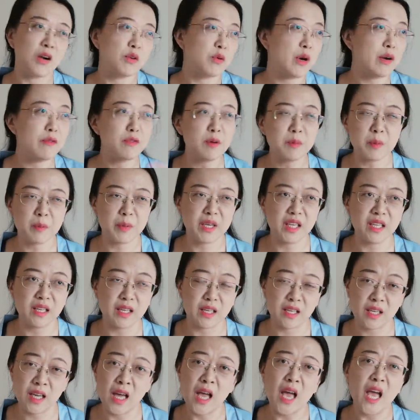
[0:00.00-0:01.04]
right from the
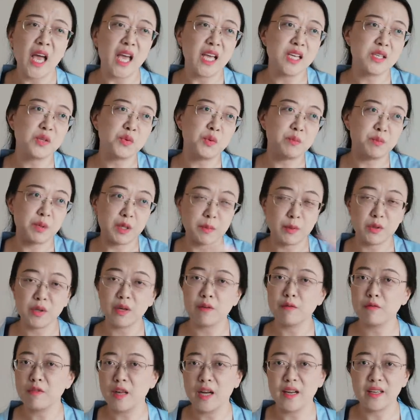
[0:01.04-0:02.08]
beginning, is when people
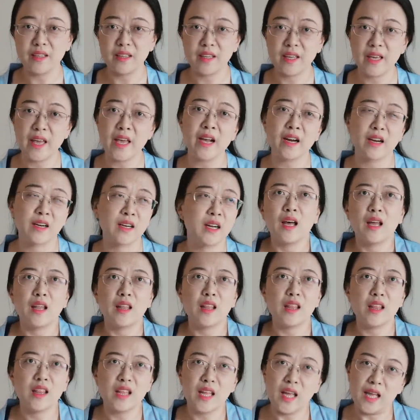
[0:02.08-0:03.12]
can fly in the air,
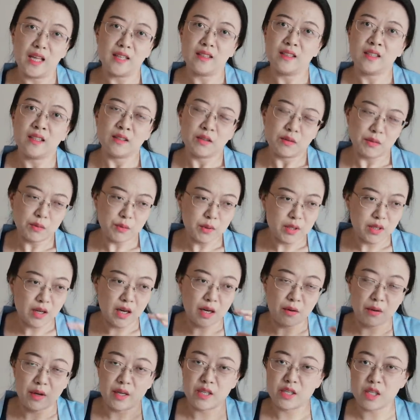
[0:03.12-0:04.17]
then when
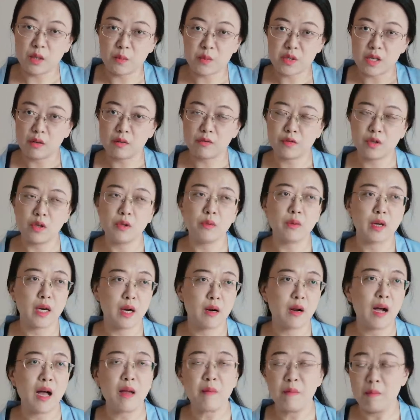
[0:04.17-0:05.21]
Arya jumps out of
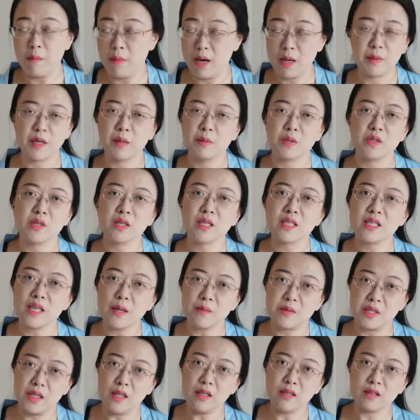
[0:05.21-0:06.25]
nowhere, I might be able to
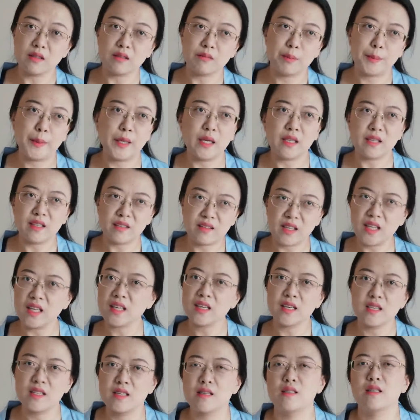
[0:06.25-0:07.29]
accept it. But the
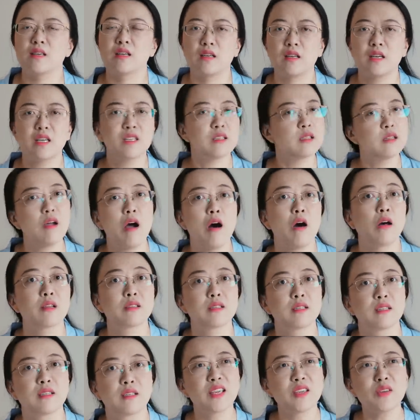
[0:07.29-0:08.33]
thing is, it's not.